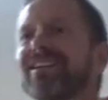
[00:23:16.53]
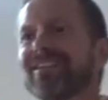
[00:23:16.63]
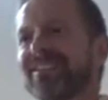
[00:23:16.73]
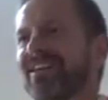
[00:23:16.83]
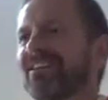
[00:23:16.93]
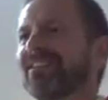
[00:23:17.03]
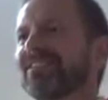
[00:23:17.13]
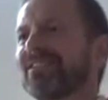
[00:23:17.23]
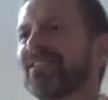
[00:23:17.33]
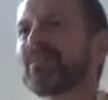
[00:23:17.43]
Yeah,
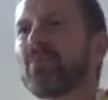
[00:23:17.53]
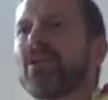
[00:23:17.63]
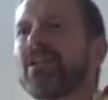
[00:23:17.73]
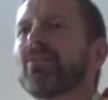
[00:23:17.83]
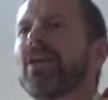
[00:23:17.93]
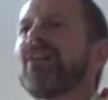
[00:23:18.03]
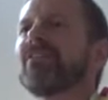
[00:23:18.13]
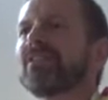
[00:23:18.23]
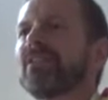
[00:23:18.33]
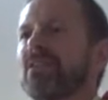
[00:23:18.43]
so this body that we have
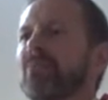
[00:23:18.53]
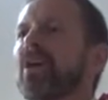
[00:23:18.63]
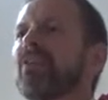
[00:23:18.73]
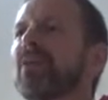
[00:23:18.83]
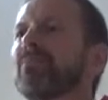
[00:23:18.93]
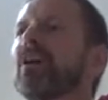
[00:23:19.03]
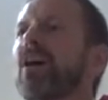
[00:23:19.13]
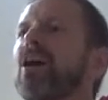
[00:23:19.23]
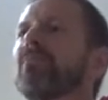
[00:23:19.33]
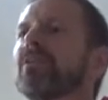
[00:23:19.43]
is prarabdha
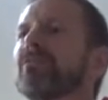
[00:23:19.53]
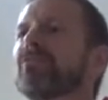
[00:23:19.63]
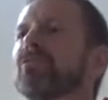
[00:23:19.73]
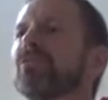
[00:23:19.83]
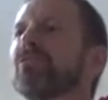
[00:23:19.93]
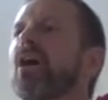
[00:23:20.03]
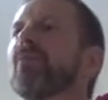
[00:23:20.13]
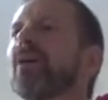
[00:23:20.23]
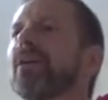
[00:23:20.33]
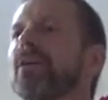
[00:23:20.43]
karma, the fruit of karma.